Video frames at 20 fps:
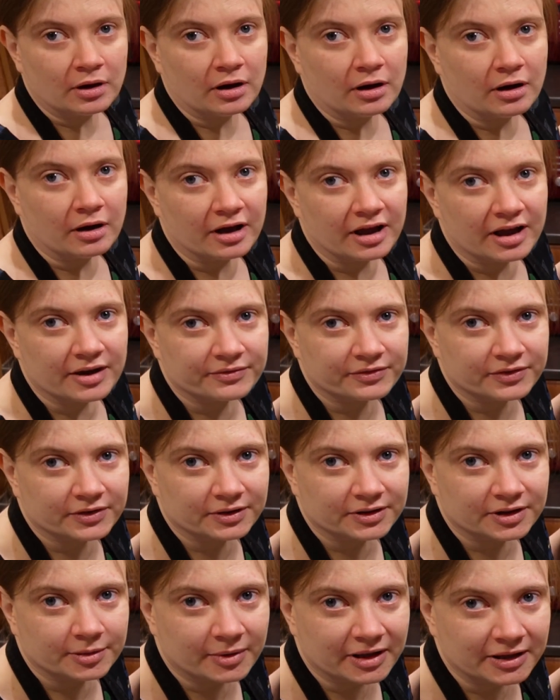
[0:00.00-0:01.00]
I have
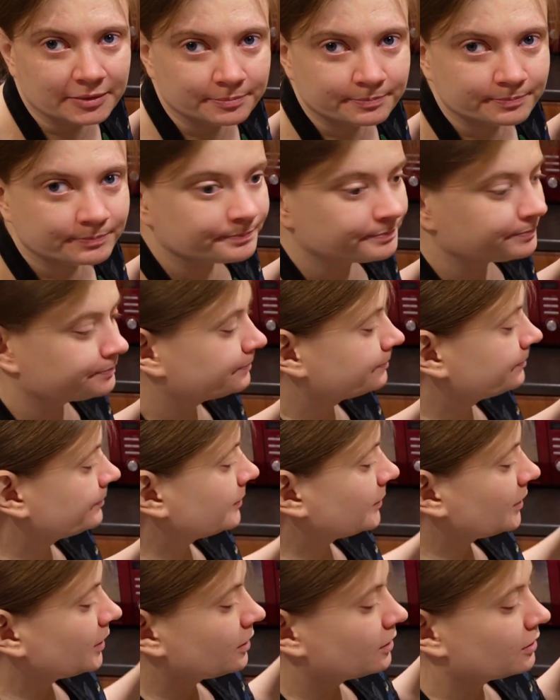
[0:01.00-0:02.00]
filled them in.
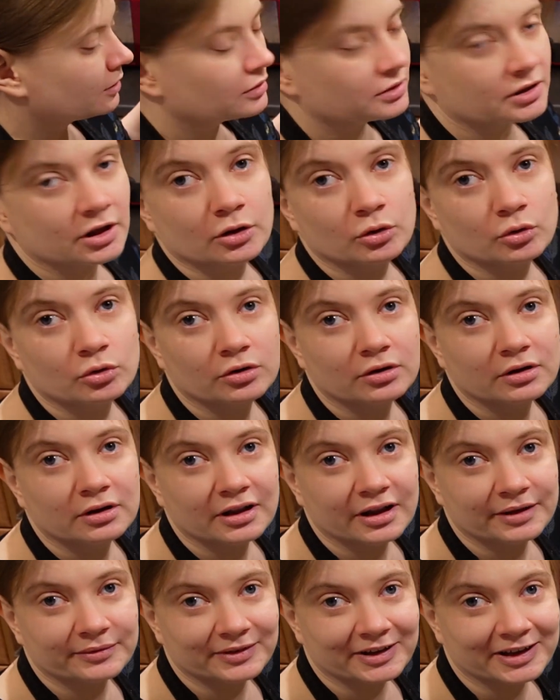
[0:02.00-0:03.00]
They look
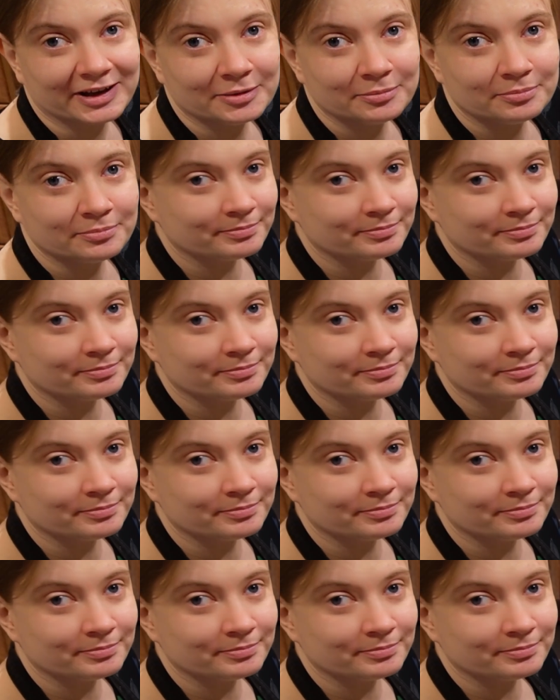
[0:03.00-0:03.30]
lovely.